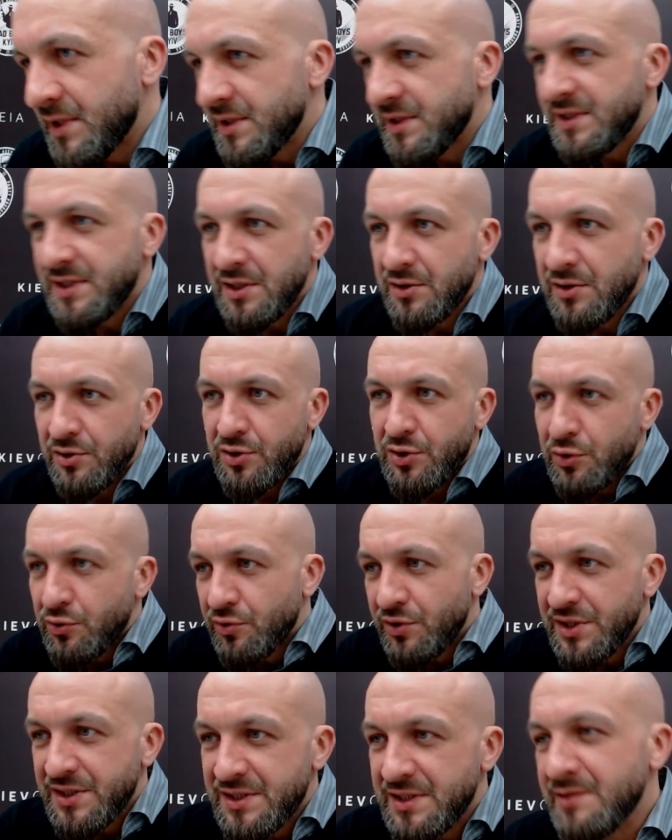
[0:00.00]
zero
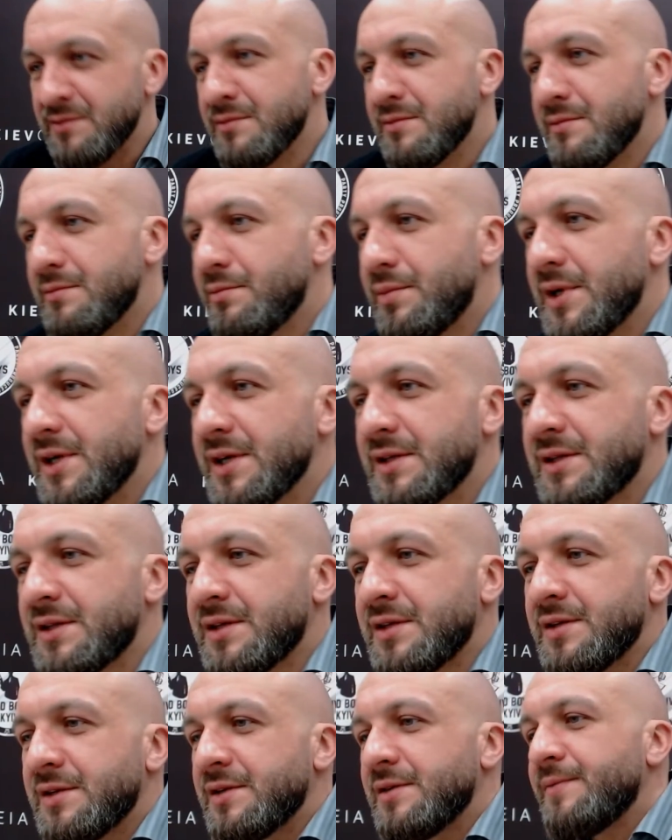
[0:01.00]
tourism, but
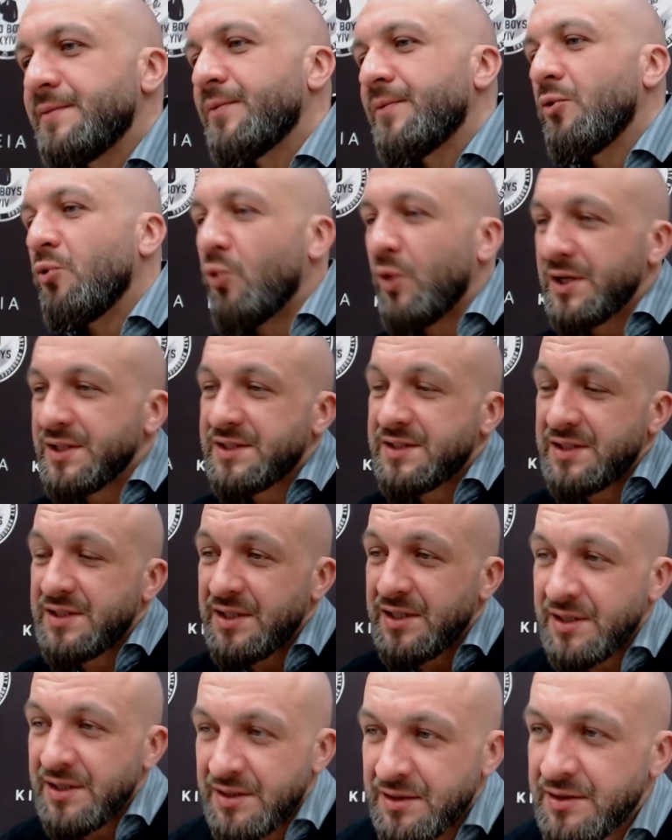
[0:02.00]
once
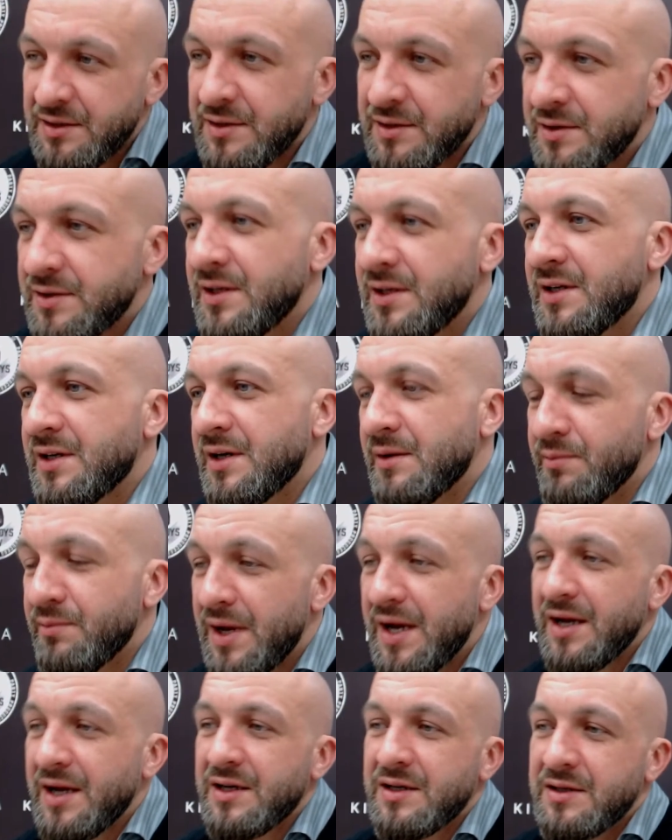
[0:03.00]
they come
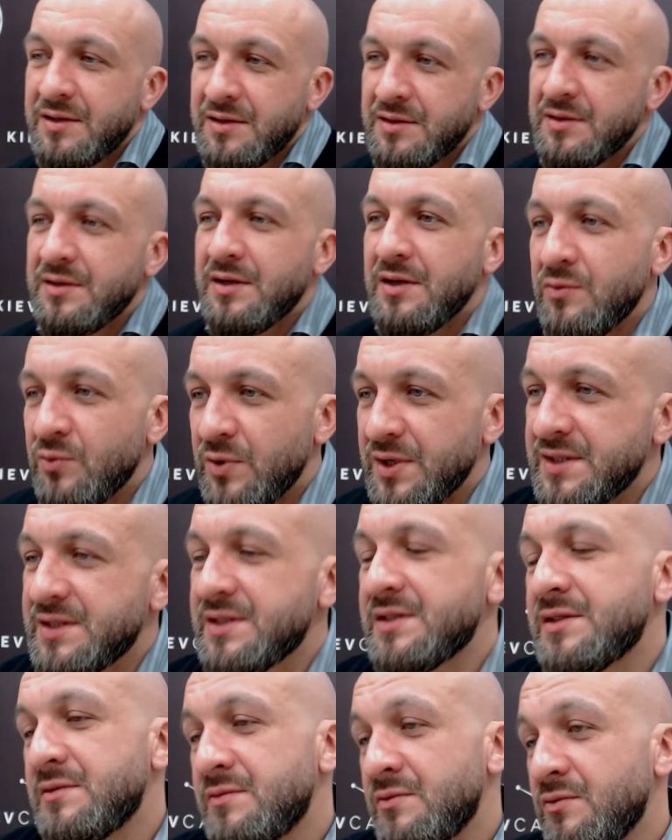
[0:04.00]
back, and
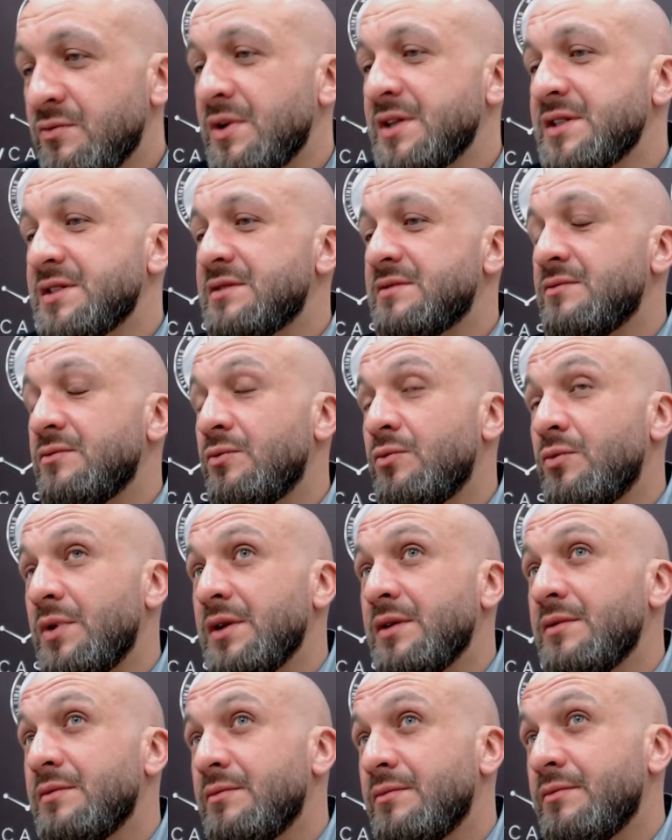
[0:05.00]
once
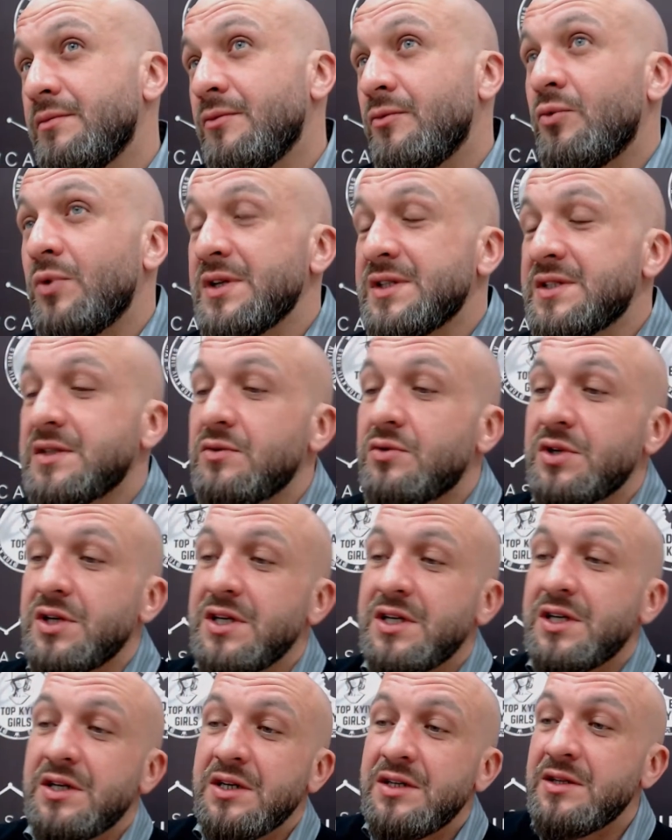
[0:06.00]
they were
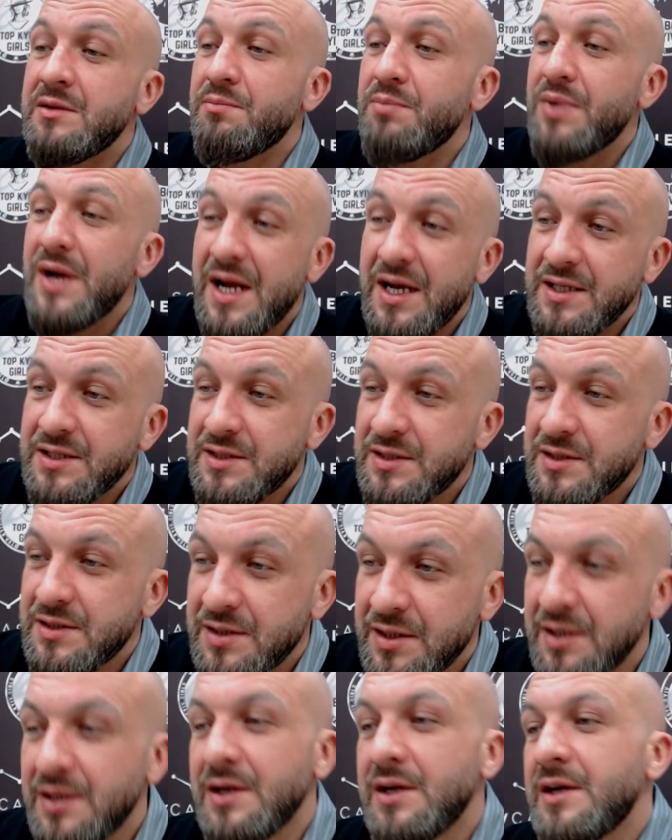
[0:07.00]
here in the past,
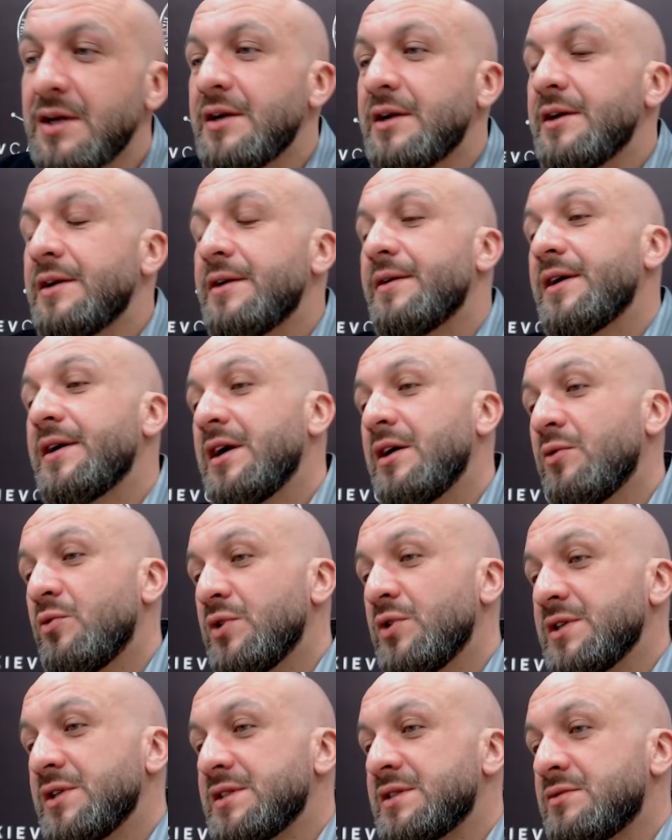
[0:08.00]
it
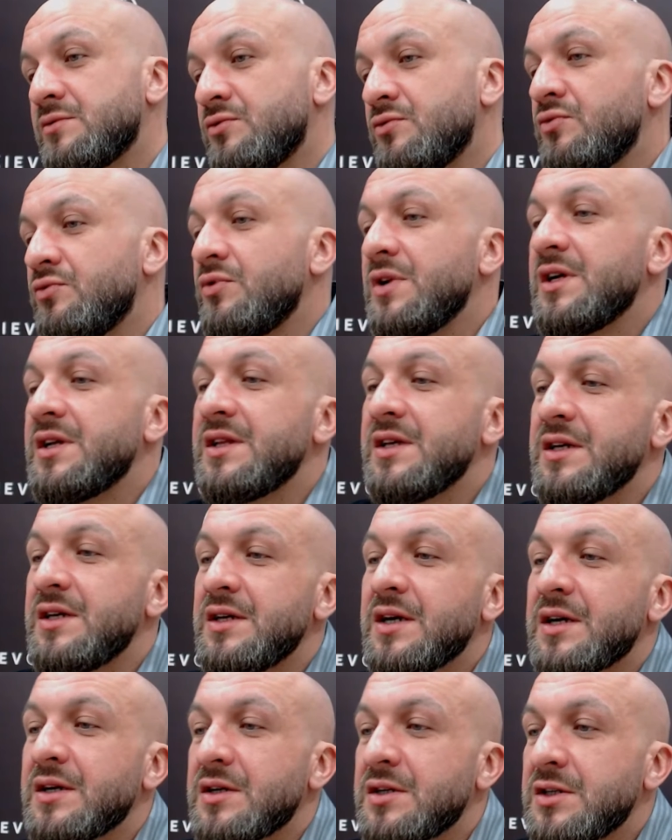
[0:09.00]
was
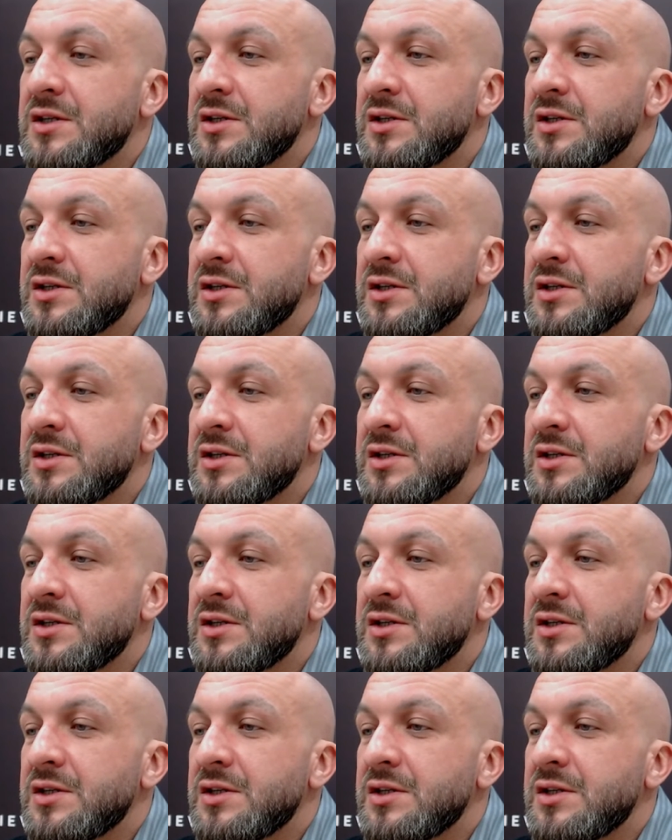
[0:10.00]
really um,